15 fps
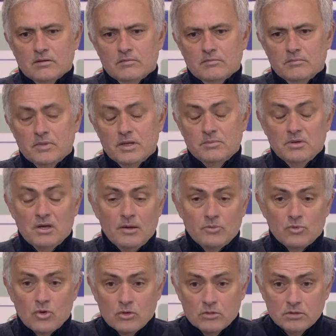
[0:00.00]
maybe I'm
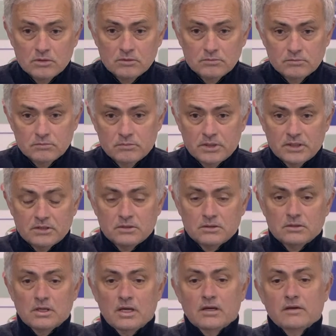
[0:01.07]
wrong, but
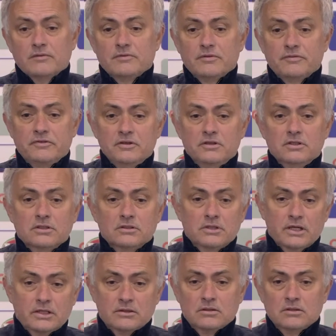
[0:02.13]
I have the feeling
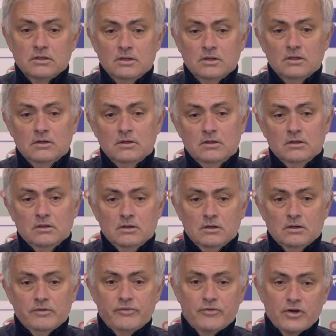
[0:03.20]
that
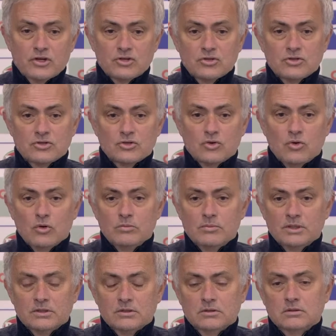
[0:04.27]
a fresh
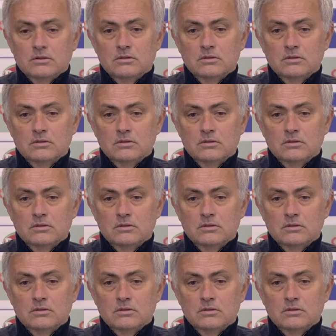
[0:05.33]
Coleman